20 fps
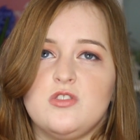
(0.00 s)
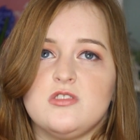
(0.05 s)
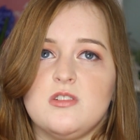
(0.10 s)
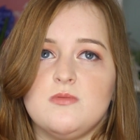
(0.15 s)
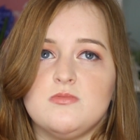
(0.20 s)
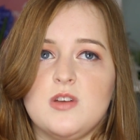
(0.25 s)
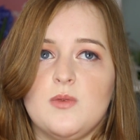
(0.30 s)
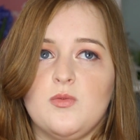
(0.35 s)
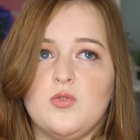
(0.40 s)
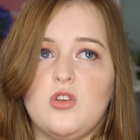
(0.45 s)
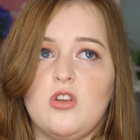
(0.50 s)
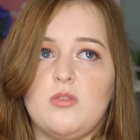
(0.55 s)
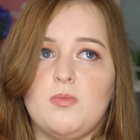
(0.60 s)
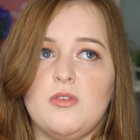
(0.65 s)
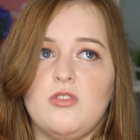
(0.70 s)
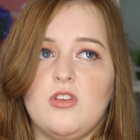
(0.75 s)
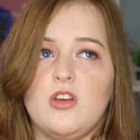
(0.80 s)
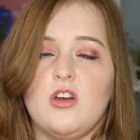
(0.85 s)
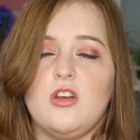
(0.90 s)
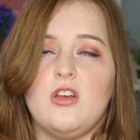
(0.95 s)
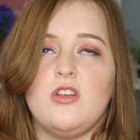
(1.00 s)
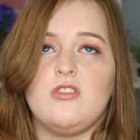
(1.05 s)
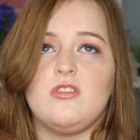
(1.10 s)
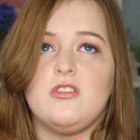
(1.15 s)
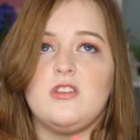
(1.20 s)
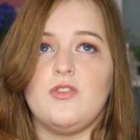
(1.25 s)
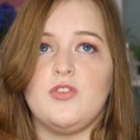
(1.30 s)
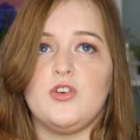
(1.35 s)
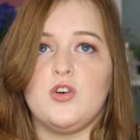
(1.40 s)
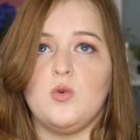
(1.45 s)
Sometimes when it's busy it's
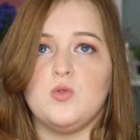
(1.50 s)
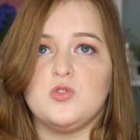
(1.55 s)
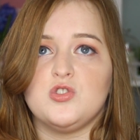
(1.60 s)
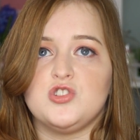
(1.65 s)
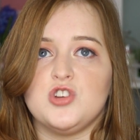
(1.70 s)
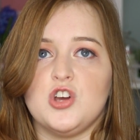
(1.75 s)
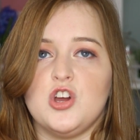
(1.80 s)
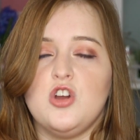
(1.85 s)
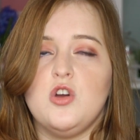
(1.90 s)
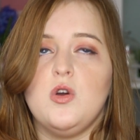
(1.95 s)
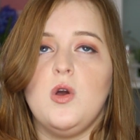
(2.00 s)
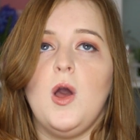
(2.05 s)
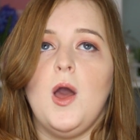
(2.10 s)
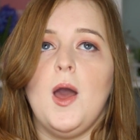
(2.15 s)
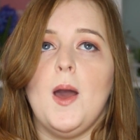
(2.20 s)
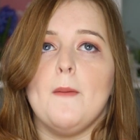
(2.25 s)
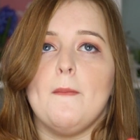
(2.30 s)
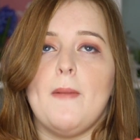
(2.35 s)
difficult to do,